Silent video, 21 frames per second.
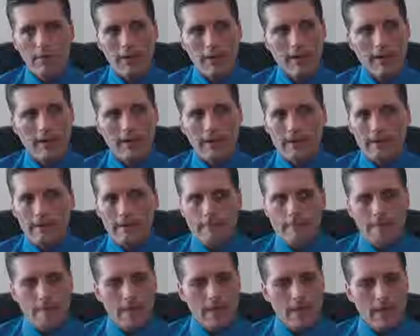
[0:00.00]
But
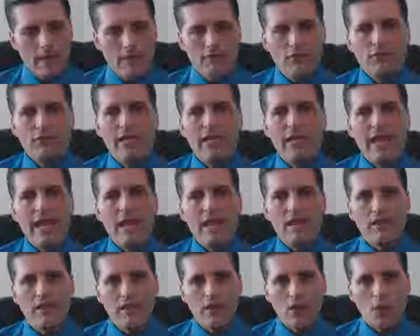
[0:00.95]
if you take
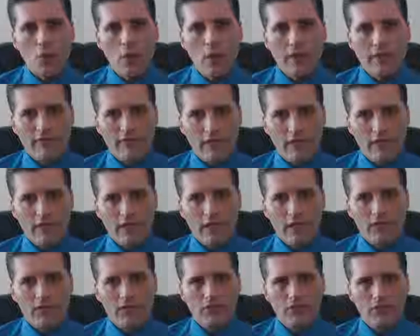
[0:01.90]
anything away from
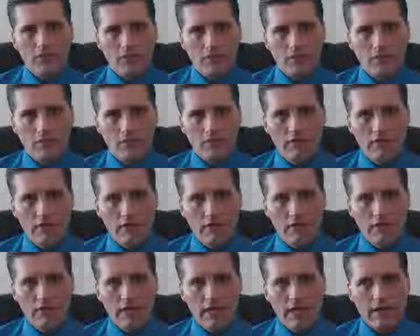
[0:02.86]
this
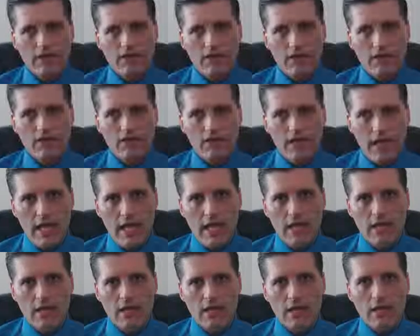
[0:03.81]
video that I've done
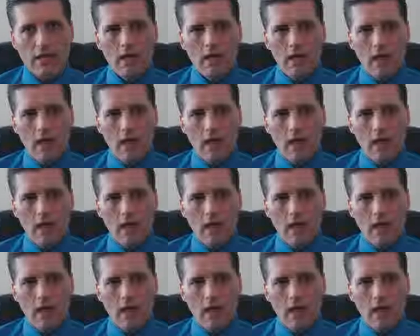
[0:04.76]
today,